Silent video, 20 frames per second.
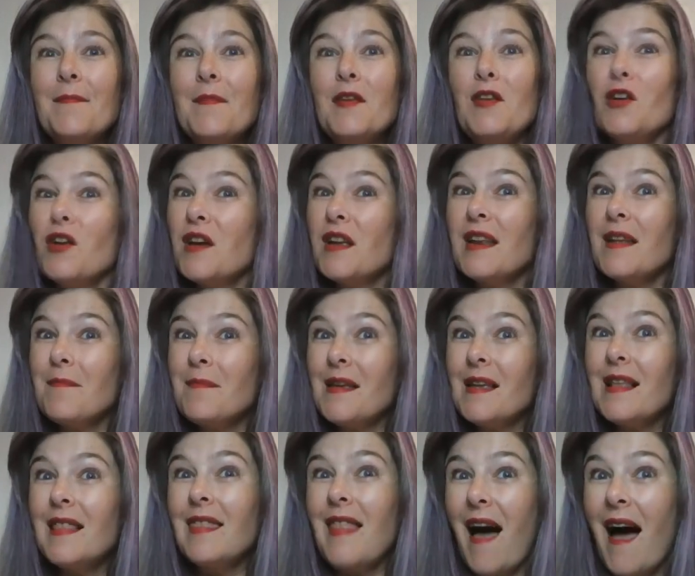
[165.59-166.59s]
you're getting
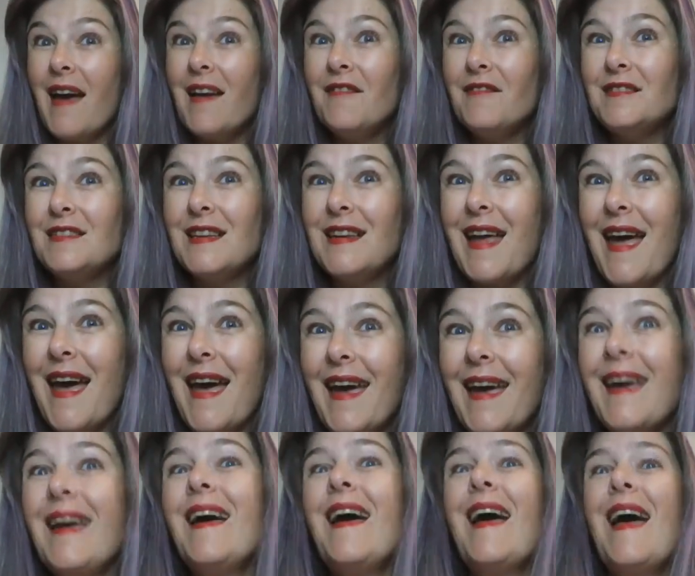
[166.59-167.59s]
me live
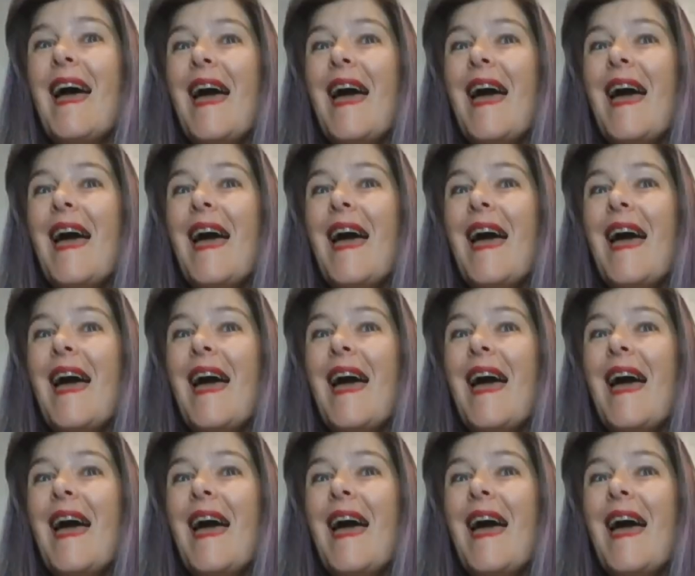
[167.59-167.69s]
today.